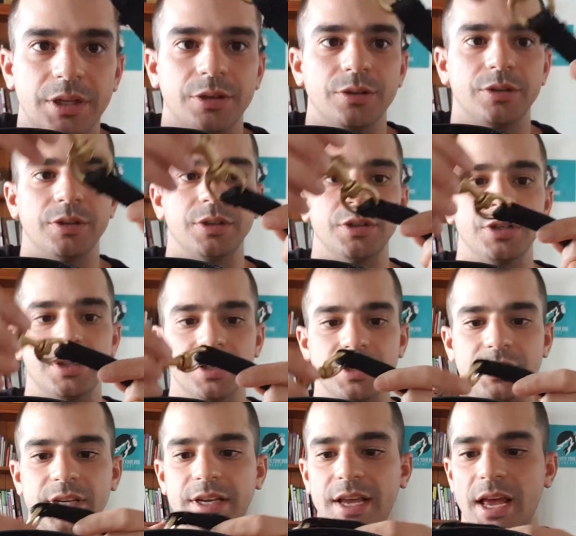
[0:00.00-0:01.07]
good, and you can
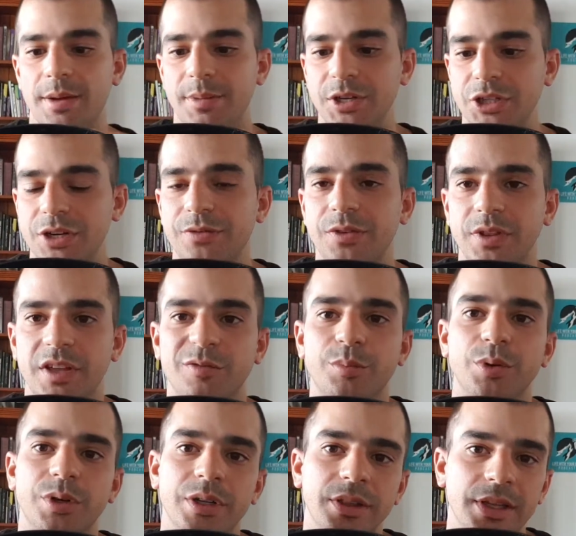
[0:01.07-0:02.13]
see how much effort they've
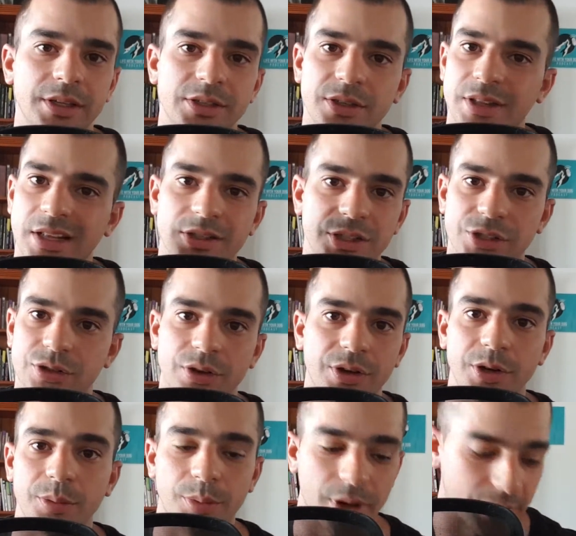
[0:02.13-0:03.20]
put in that. So that's just not going
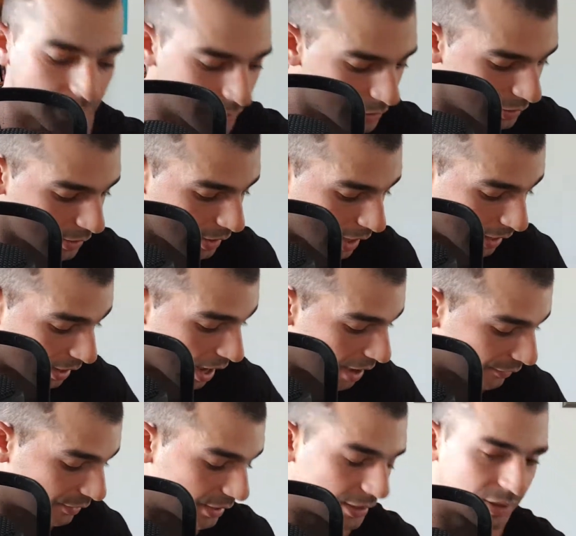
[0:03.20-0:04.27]
to break, and I
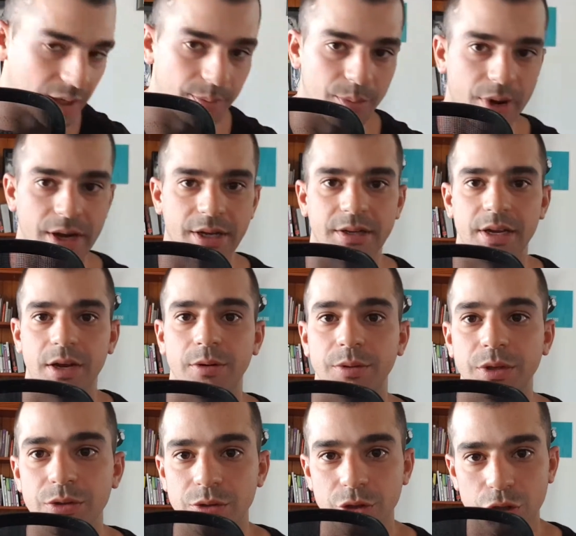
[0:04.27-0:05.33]
haven't had that break. Now we
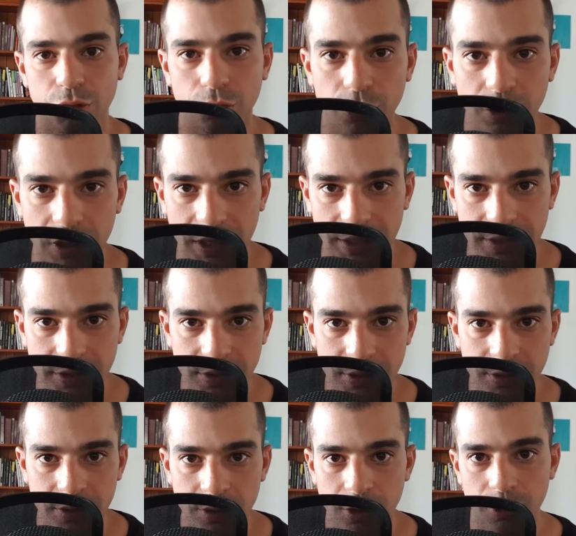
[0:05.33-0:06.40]
use short leads
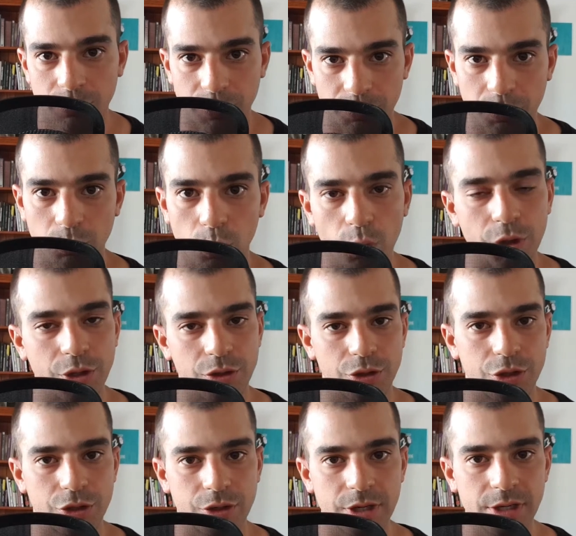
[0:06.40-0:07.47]
when we're walking the
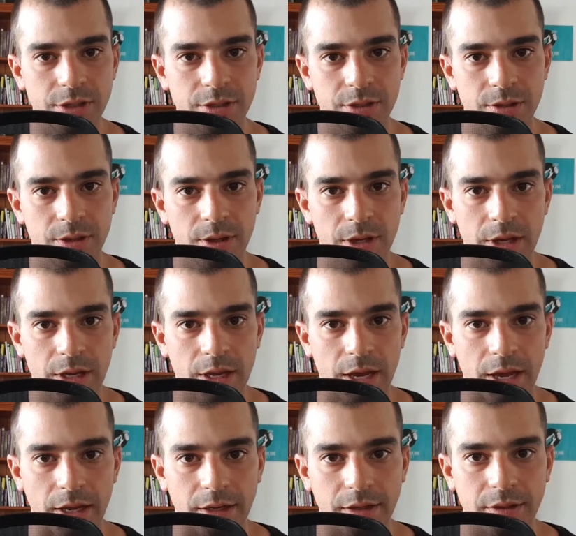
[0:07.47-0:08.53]
streets,
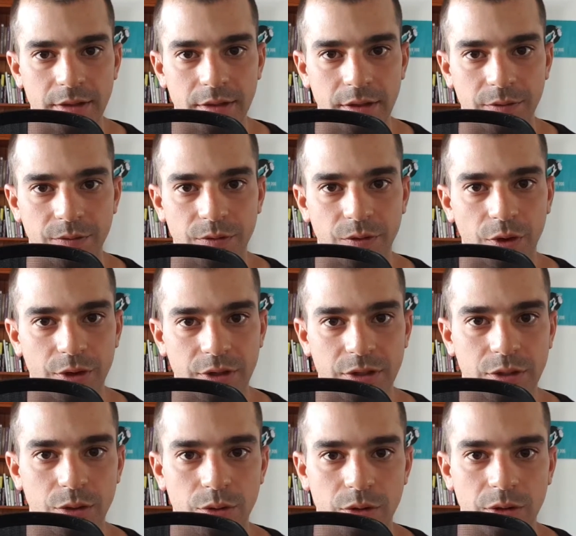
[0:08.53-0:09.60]
and if you've heard us
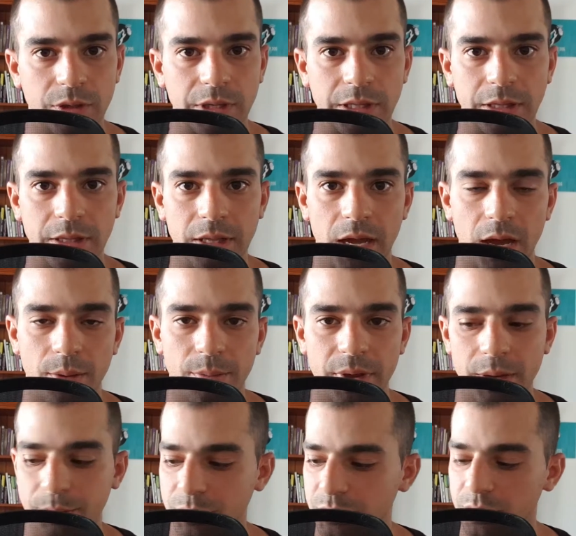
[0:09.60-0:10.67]
talk in
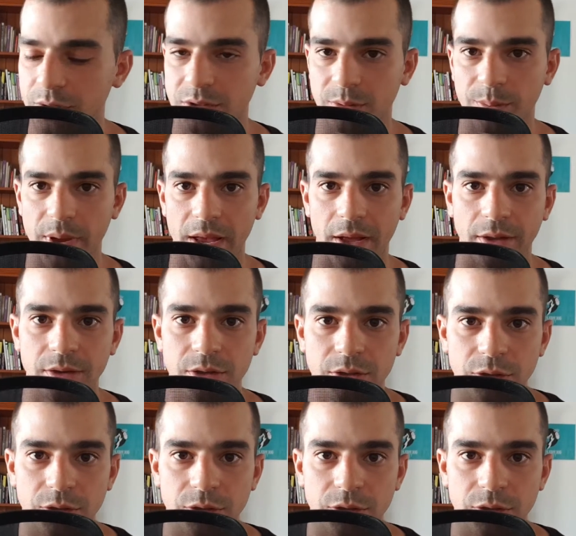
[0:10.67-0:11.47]
episodes about